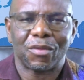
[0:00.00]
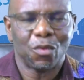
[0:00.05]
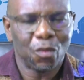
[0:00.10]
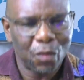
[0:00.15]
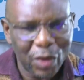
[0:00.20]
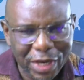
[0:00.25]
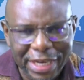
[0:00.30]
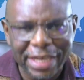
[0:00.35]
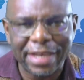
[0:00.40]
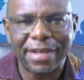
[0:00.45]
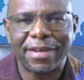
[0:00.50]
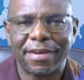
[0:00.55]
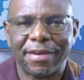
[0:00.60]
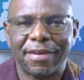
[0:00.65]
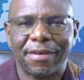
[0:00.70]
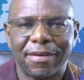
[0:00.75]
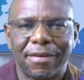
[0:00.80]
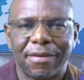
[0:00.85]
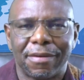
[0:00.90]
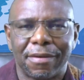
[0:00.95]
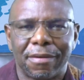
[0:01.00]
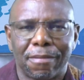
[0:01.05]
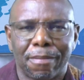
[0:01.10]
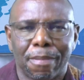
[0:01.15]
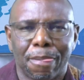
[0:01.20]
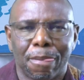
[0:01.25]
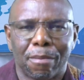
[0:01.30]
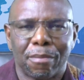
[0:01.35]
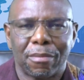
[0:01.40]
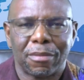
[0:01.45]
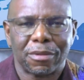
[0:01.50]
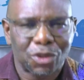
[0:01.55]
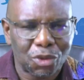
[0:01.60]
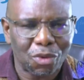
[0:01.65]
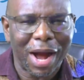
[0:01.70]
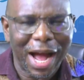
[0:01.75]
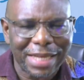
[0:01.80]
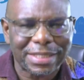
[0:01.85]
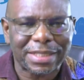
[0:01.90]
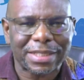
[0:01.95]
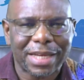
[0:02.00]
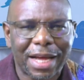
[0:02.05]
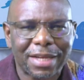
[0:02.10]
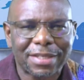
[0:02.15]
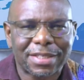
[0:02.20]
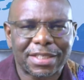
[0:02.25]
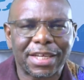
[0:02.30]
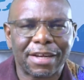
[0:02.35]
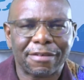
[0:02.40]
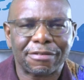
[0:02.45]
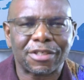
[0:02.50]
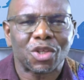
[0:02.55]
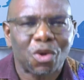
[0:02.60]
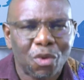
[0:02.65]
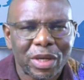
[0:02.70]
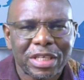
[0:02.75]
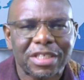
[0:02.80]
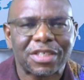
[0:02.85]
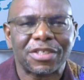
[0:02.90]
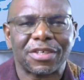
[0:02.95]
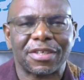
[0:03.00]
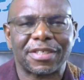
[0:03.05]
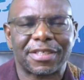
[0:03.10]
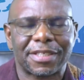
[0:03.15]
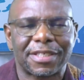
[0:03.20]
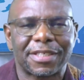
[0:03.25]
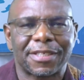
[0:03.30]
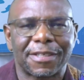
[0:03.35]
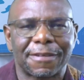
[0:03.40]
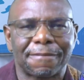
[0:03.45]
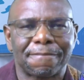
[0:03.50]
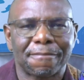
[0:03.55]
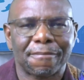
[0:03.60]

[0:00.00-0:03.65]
We need to ask ourselves questions